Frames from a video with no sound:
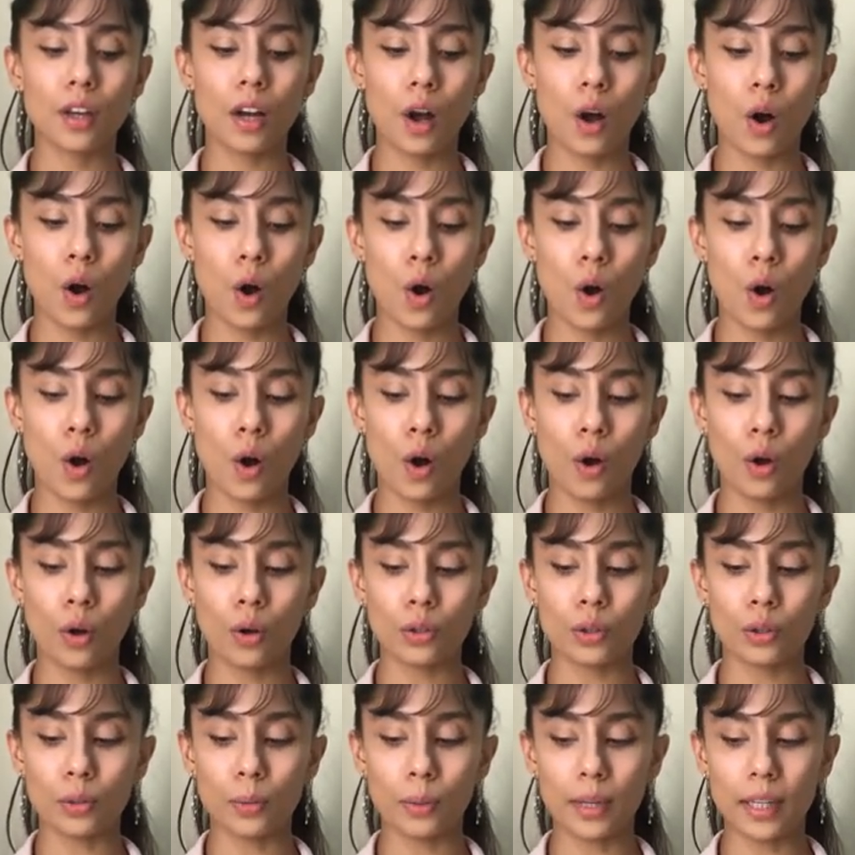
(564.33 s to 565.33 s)

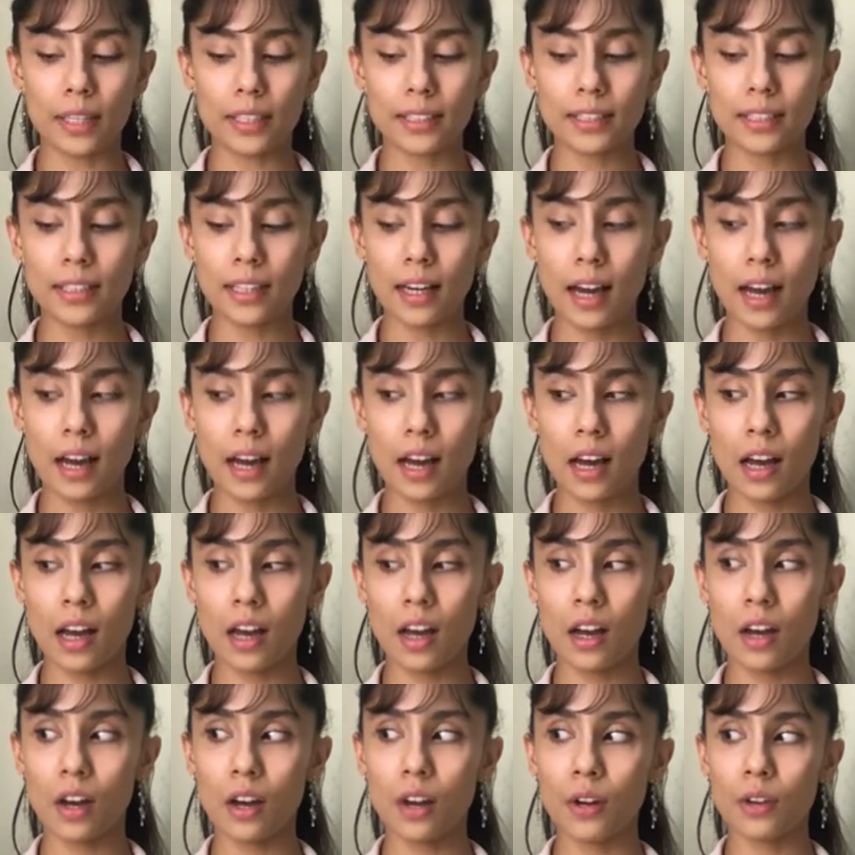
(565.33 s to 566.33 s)
all the way
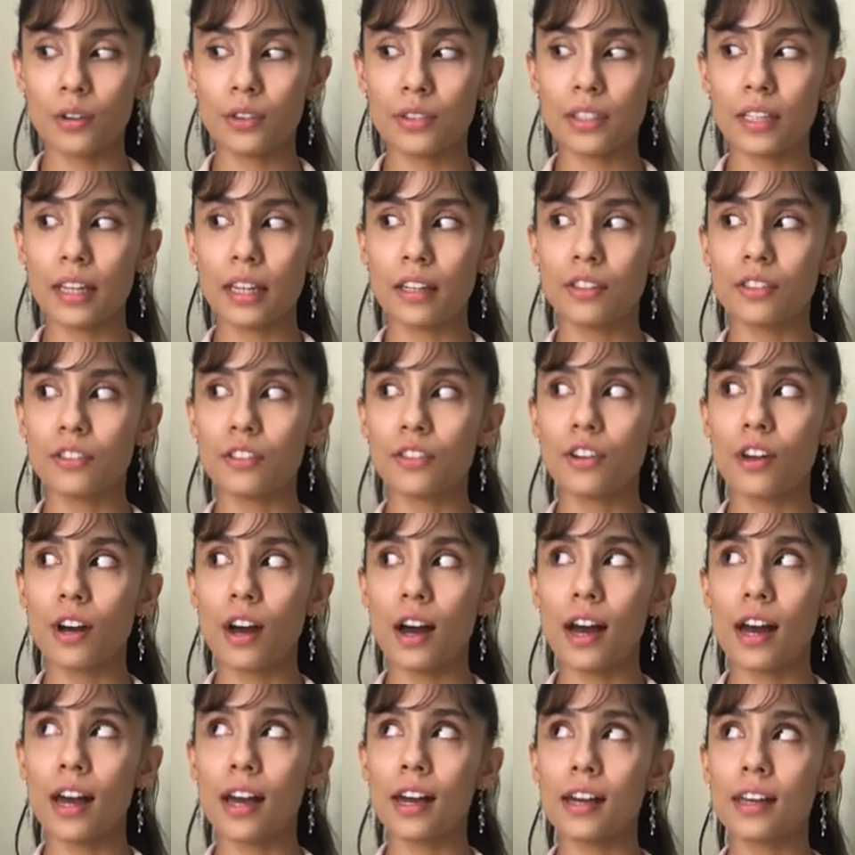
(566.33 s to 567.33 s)
down and
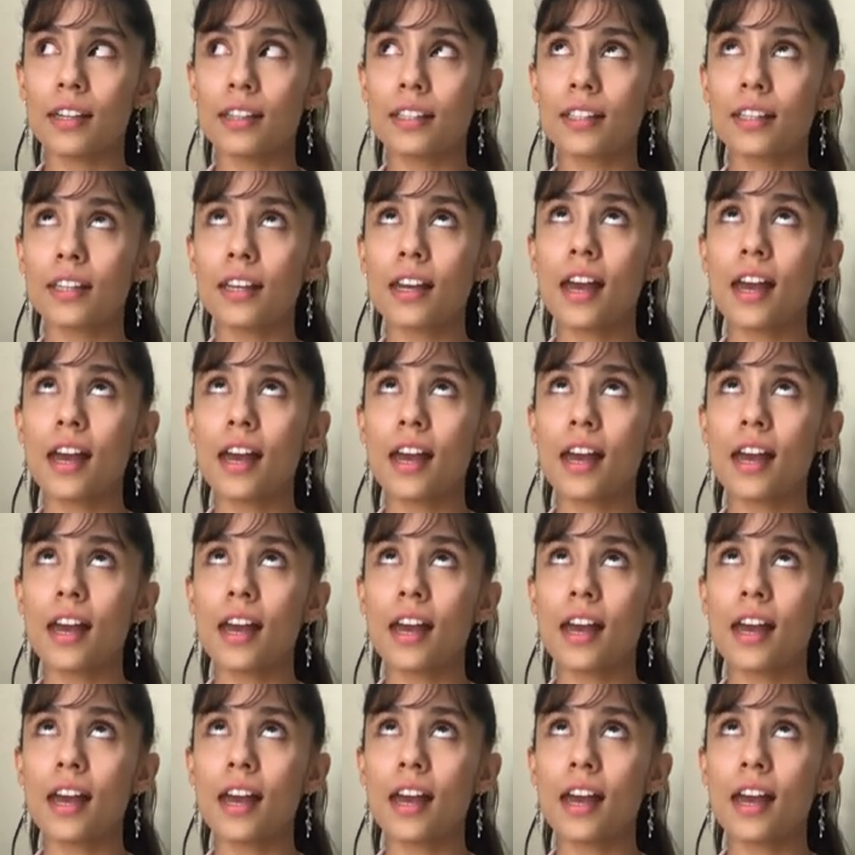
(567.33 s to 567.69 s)
right,